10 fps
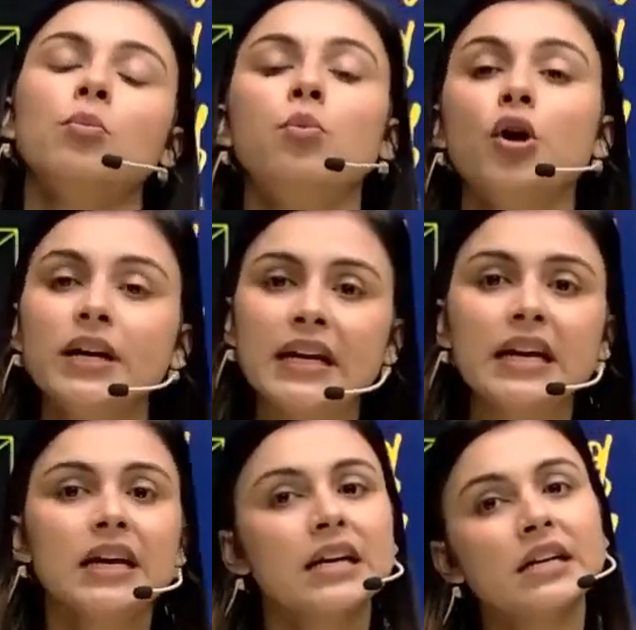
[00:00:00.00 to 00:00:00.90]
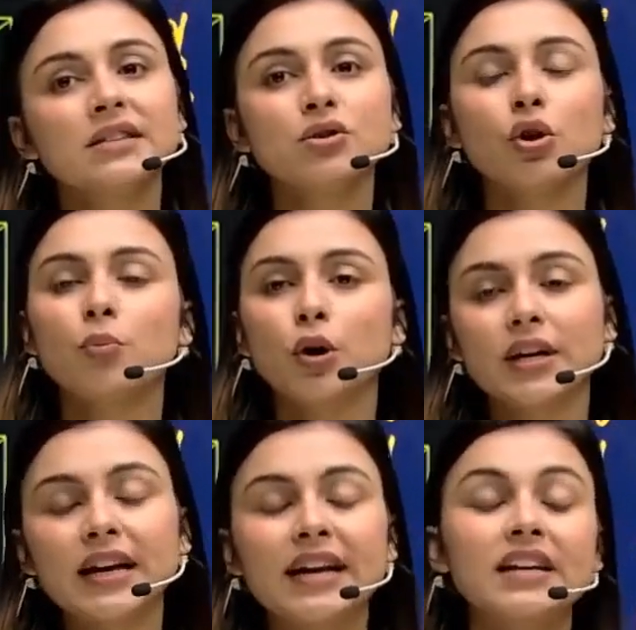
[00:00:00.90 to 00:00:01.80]
body is your body
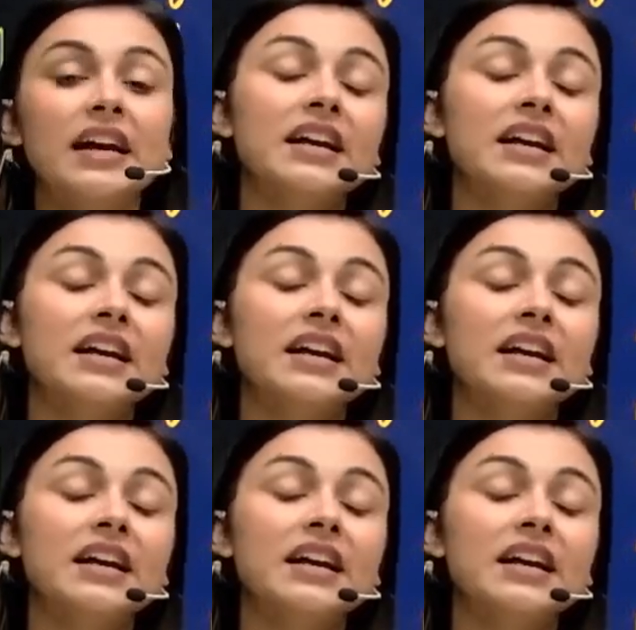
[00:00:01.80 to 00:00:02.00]
diagonal,